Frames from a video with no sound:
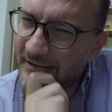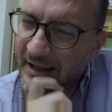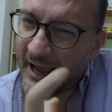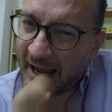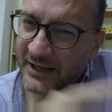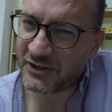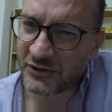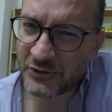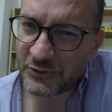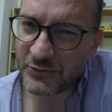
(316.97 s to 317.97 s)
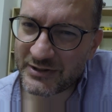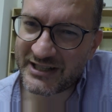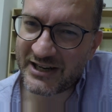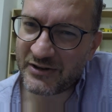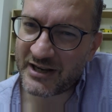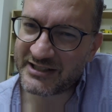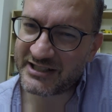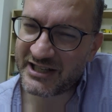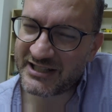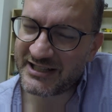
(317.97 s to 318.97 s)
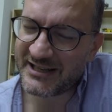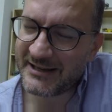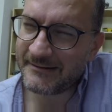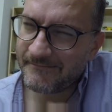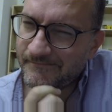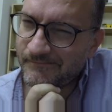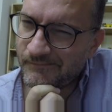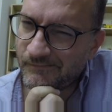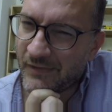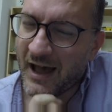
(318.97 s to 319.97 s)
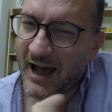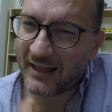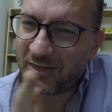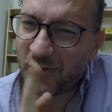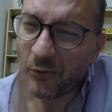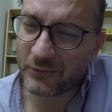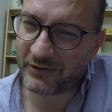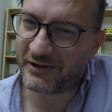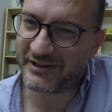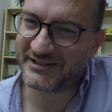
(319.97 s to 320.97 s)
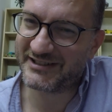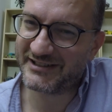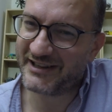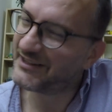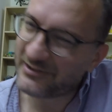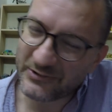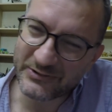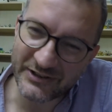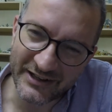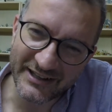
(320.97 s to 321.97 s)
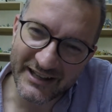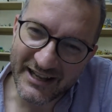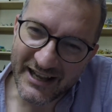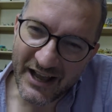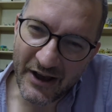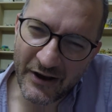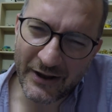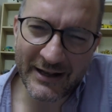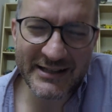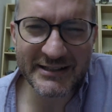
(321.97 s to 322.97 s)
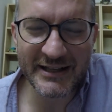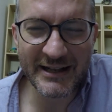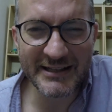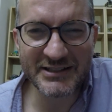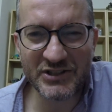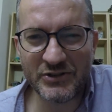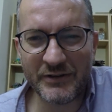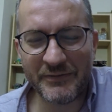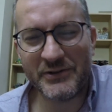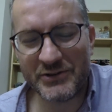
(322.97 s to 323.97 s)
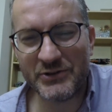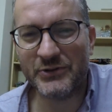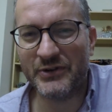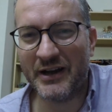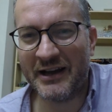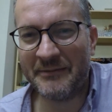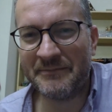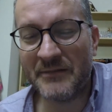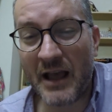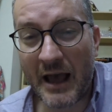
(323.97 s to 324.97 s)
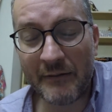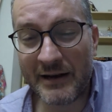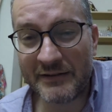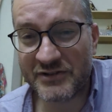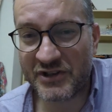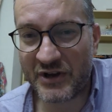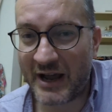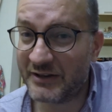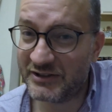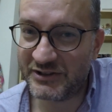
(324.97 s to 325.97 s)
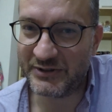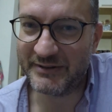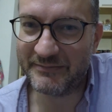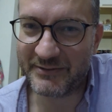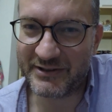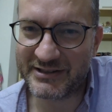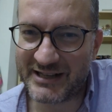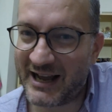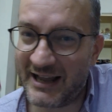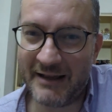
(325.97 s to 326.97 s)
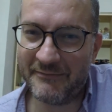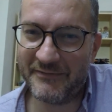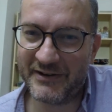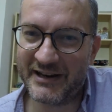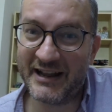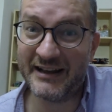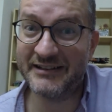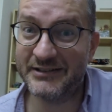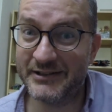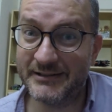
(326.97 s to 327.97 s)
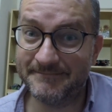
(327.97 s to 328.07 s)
And do you rotate your SSH key? I thought not. Unless you do, I would love to know how you do it, because I haven't figured out how to do it.